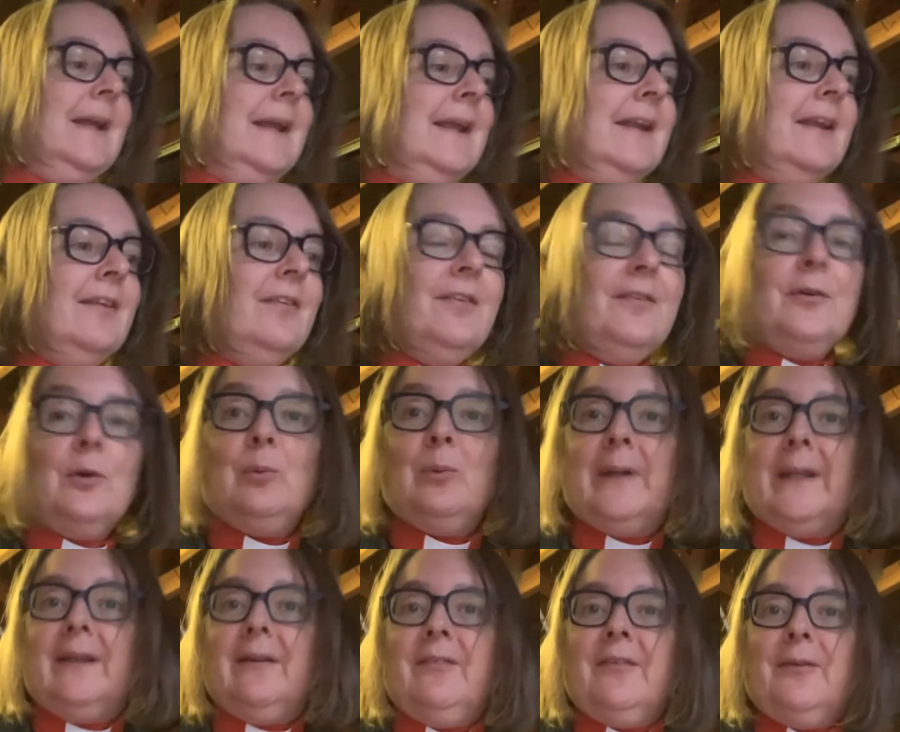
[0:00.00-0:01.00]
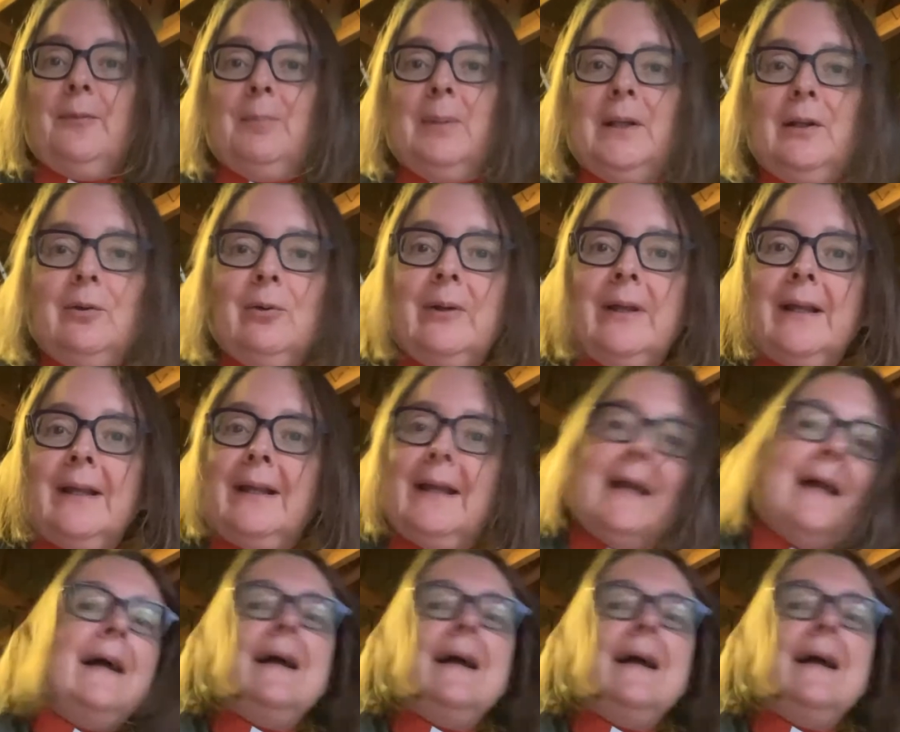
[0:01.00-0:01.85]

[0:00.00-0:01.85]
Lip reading: is going to be looking